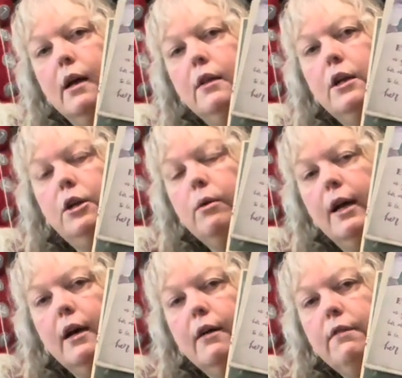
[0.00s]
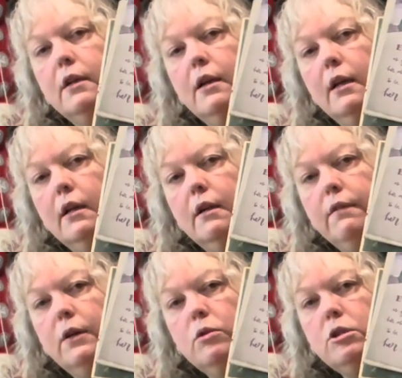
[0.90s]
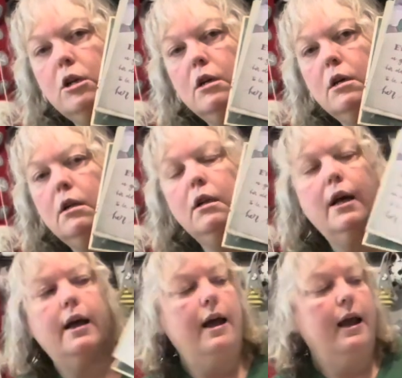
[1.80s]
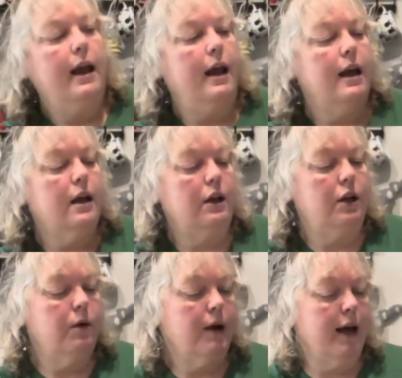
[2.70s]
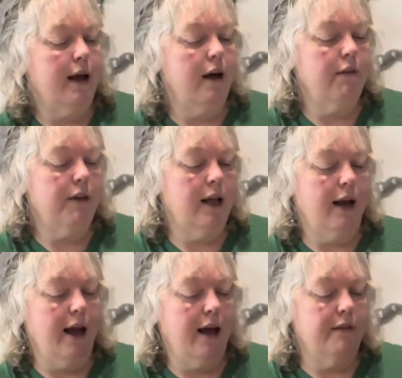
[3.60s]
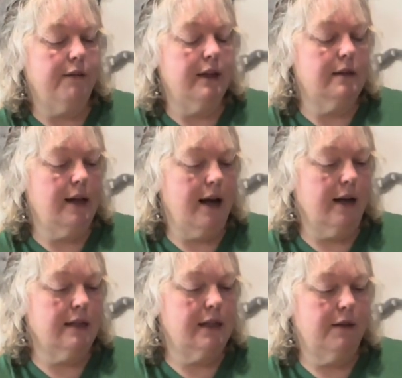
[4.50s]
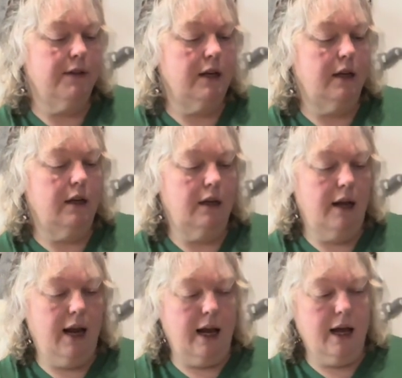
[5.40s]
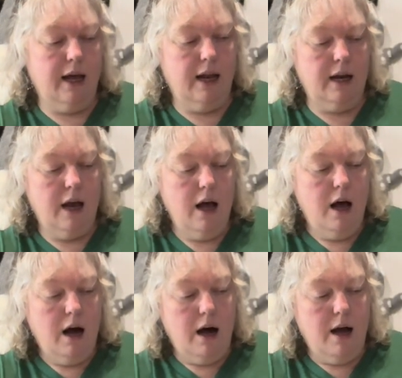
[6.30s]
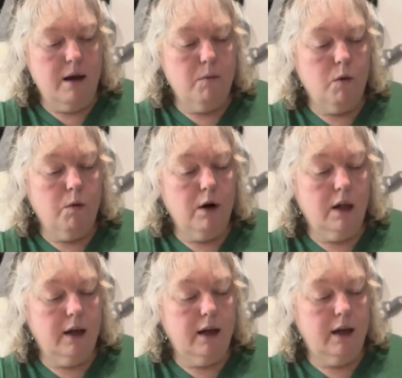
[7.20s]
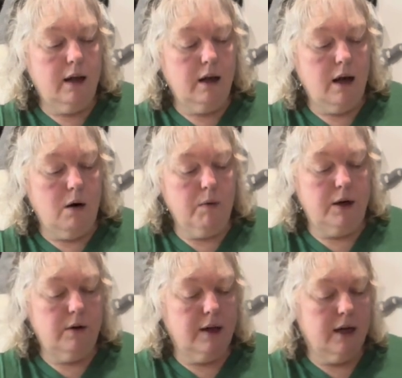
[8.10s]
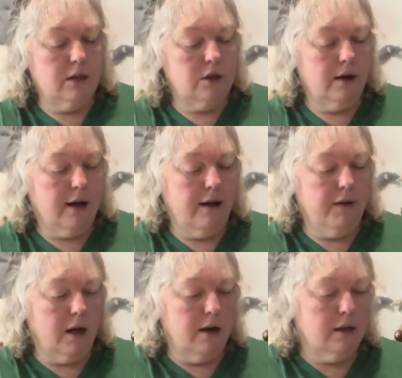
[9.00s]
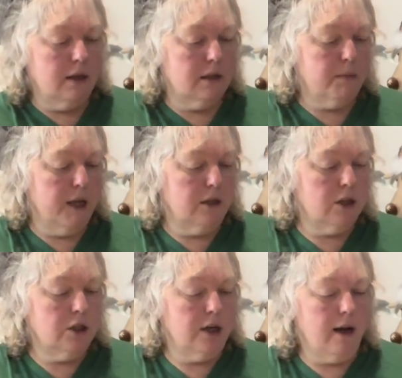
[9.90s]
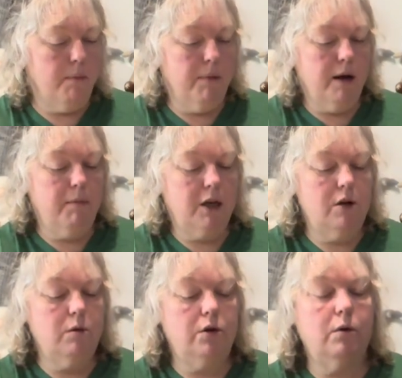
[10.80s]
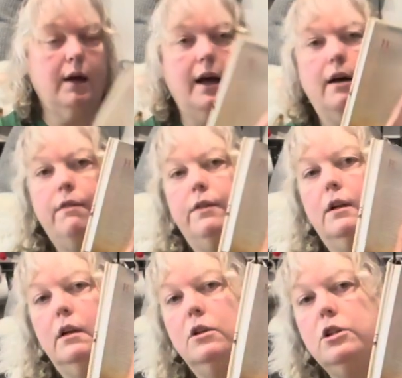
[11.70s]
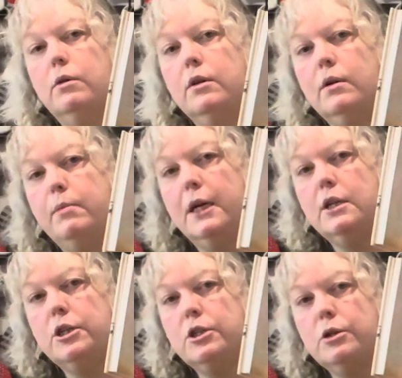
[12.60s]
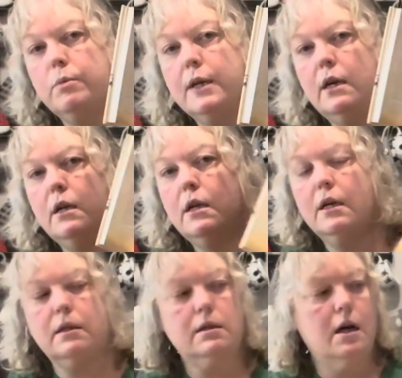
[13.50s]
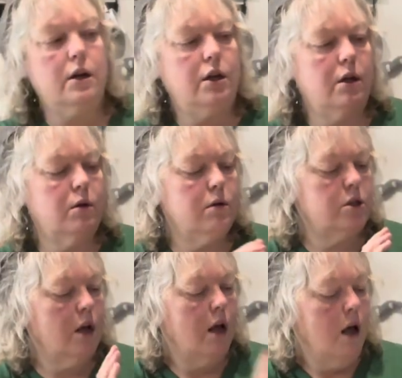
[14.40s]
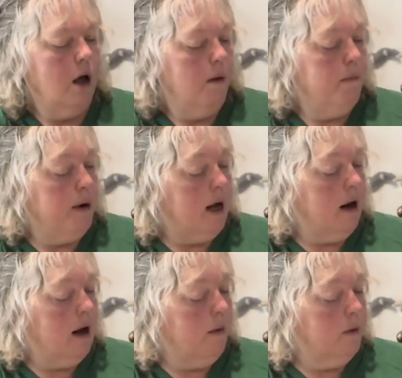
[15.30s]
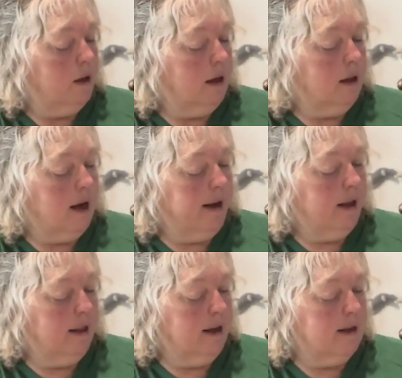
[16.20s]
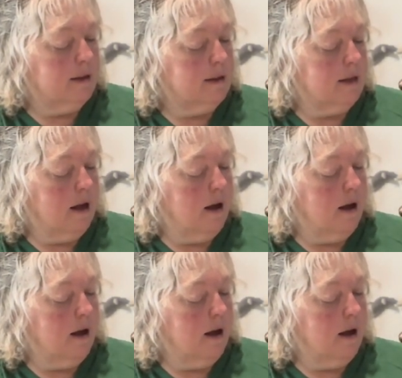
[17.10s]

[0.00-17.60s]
And then you have the daily devotional, and you have an Advent activity. And I am really, when you get into it, I haven't gotten to these pages yet, but I mean, you do have 2 or 3 pages to read. It's not huge, but I really like this.